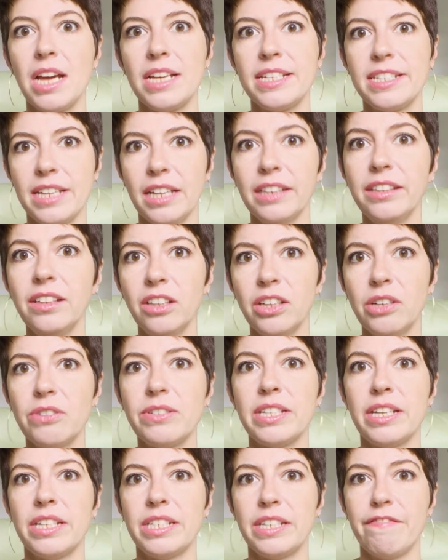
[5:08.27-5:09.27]
Cellulose
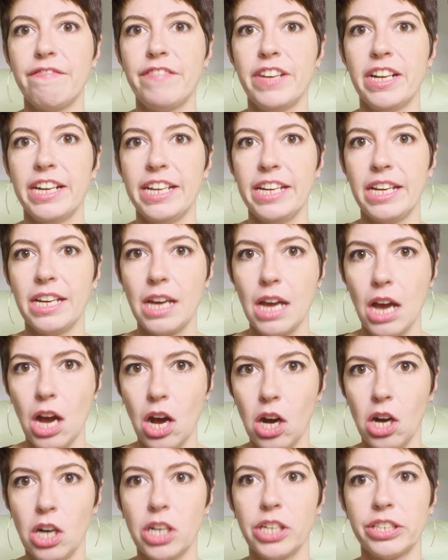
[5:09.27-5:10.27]
is a very
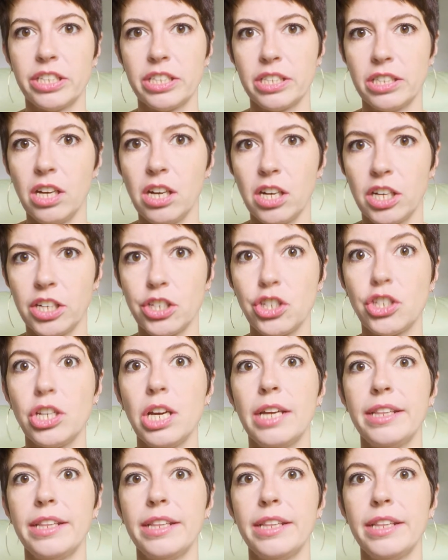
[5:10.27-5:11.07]
hard starch